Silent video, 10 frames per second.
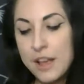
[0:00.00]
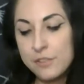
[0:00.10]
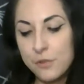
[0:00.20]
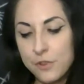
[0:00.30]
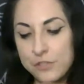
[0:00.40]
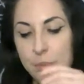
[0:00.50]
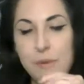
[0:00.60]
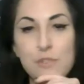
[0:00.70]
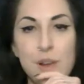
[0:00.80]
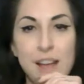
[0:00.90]
So for some
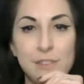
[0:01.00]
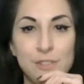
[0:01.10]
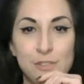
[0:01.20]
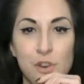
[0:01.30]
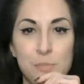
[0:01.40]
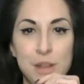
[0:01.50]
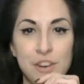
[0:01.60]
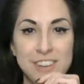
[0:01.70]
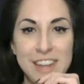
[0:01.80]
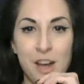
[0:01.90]
of you guys, this could be a
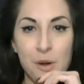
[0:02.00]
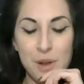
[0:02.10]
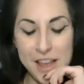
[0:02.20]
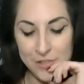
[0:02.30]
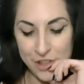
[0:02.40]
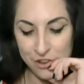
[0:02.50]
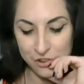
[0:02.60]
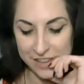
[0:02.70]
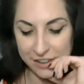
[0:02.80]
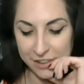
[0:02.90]
Leo that you're
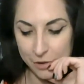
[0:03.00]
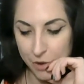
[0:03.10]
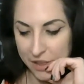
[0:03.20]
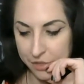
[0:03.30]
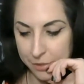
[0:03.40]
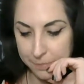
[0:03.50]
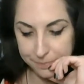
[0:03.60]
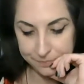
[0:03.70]
dealing with.